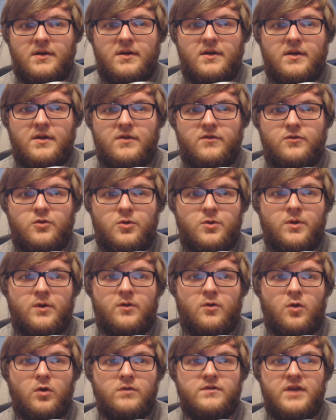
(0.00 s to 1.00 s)
So you can
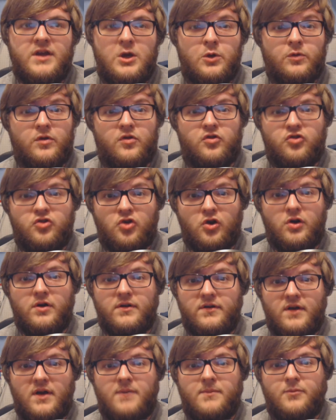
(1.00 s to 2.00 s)
only use a
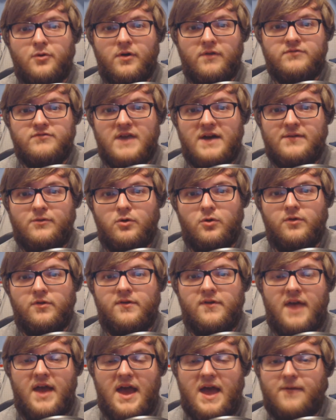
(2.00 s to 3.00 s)
certain number of levels
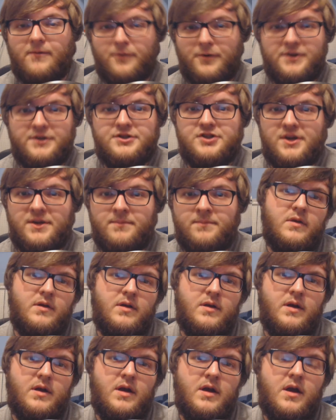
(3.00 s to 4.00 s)
every gym.
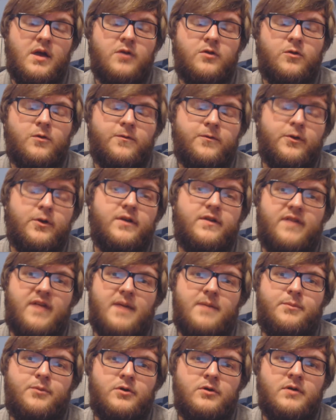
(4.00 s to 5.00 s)
So for
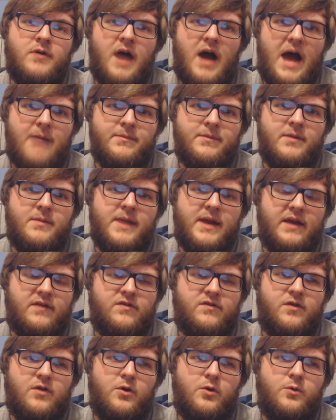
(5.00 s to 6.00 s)
example, I'm going to make it
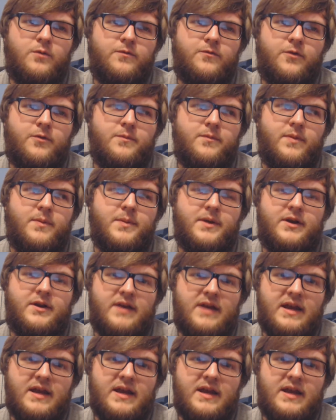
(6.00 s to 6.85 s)
so from the beginning